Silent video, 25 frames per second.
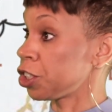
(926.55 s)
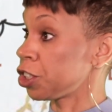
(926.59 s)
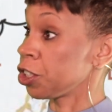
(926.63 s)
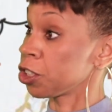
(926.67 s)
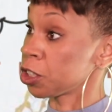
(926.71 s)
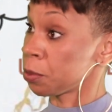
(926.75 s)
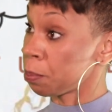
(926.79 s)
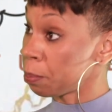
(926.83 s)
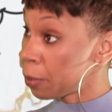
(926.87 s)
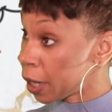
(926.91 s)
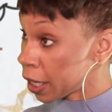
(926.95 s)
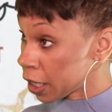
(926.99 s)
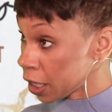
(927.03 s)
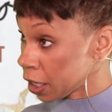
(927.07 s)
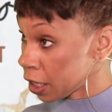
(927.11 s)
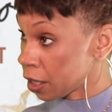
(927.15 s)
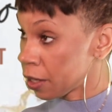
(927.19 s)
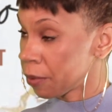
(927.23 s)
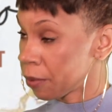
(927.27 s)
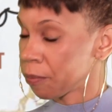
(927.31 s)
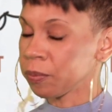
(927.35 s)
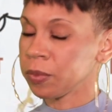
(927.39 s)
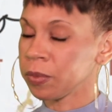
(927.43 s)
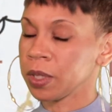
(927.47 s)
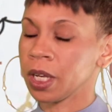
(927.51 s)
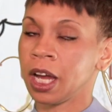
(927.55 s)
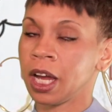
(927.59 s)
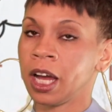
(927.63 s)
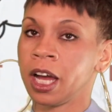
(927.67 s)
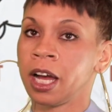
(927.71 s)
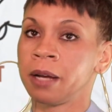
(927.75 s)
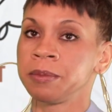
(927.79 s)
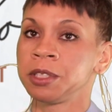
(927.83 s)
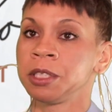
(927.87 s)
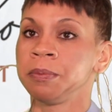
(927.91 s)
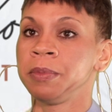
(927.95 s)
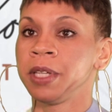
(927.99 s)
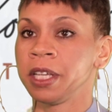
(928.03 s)
There's money
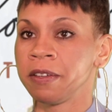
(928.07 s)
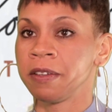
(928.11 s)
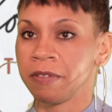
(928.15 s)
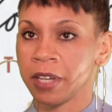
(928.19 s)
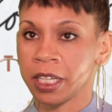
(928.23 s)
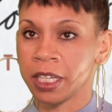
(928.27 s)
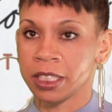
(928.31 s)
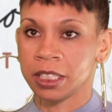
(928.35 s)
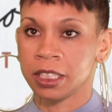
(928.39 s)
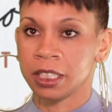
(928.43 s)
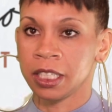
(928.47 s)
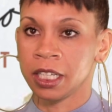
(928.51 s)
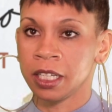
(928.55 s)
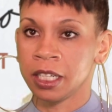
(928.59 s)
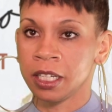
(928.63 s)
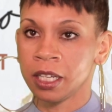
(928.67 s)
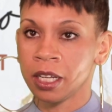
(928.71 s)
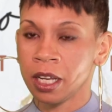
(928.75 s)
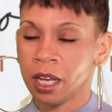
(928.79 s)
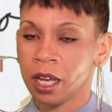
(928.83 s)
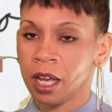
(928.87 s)
to be invested.